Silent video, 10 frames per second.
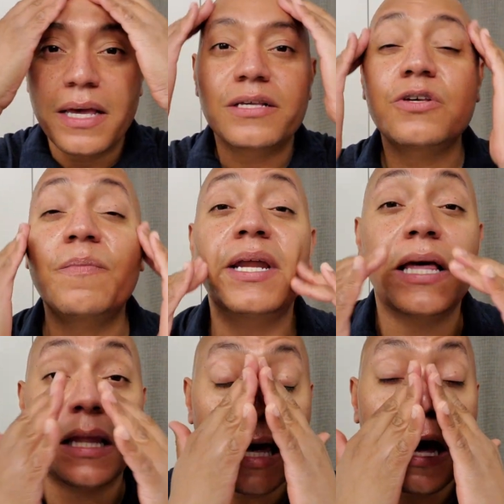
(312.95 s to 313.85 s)

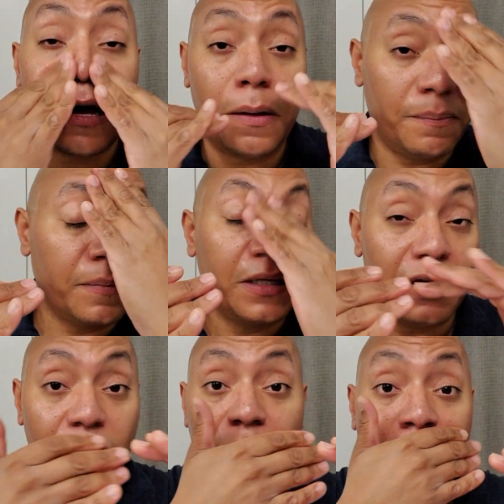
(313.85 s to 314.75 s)
you
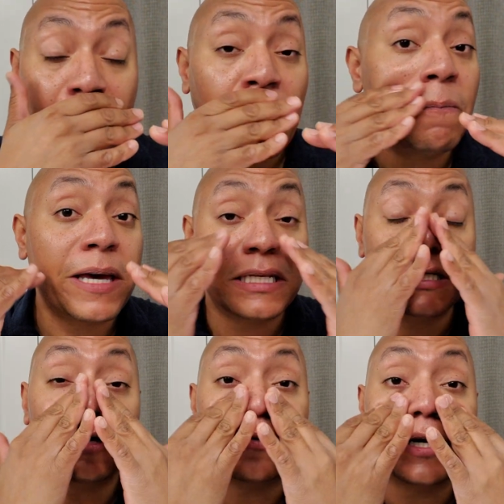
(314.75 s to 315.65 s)
know, chemical-based
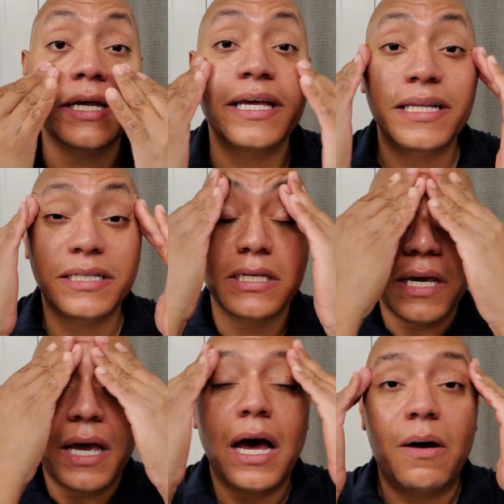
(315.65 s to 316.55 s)
ingredients,
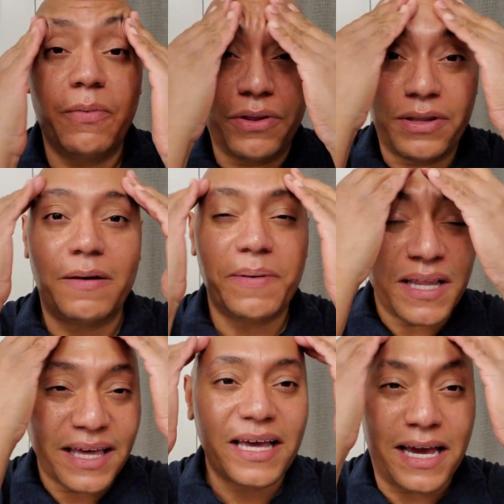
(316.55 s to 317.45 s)
whether that be
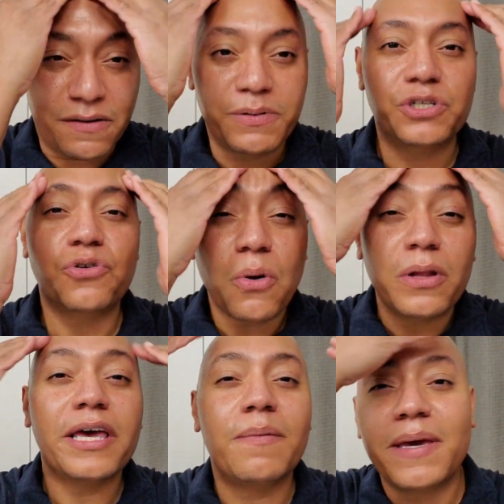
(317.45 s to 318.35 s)
like kind of
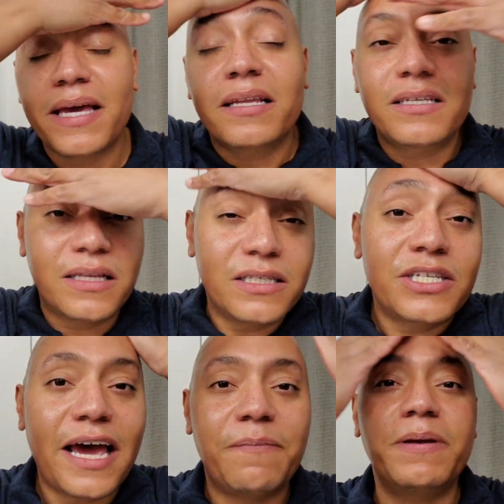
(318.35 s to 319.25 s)
petroleum
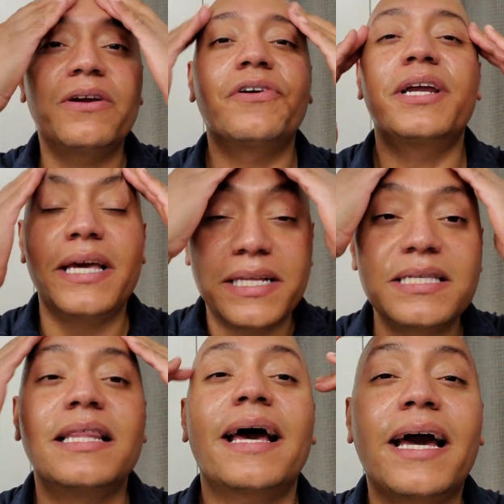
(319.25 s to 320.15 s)
type ingredients
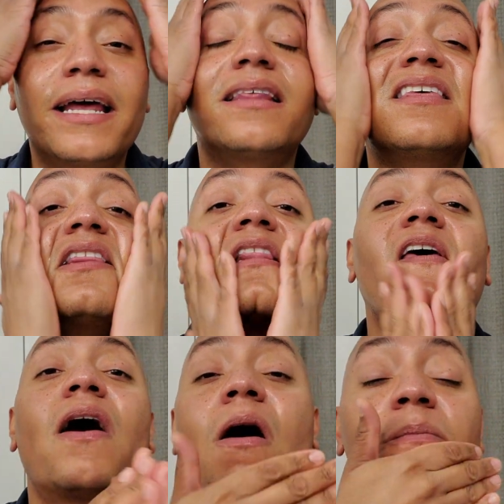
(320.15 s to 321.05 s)
and that kind of thing, that
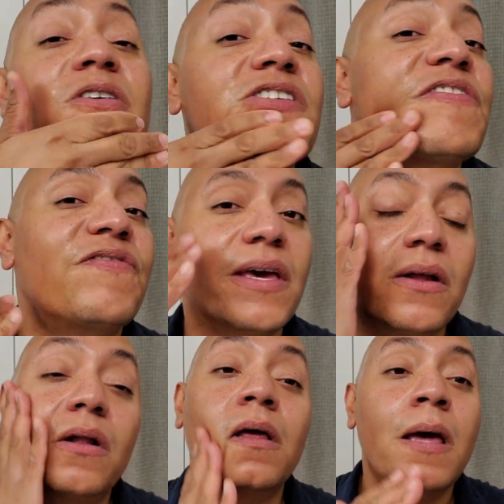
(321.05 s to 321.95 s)
they almost
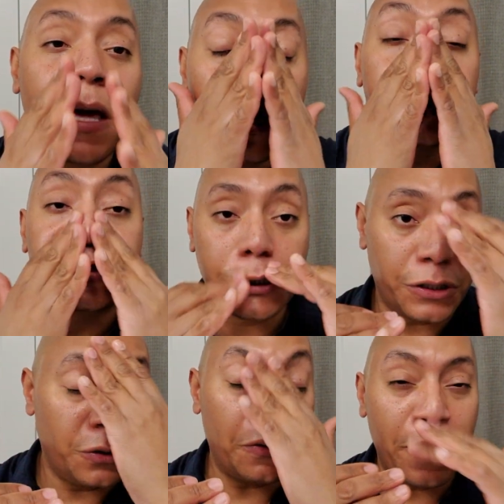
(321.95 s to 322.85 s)
feel
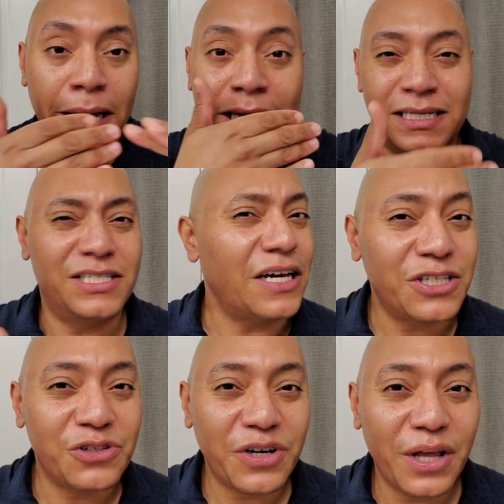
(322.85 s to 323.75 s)
too
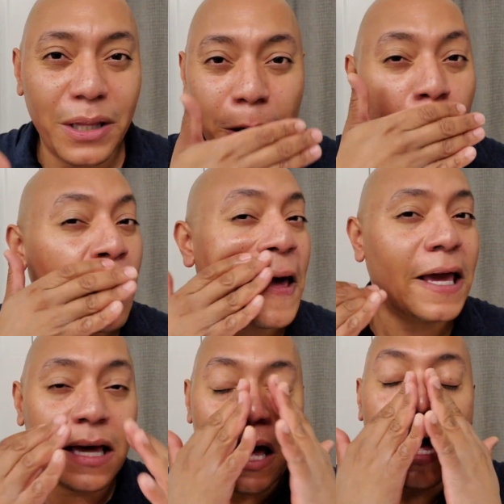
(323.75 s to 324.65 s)
industrial in a way.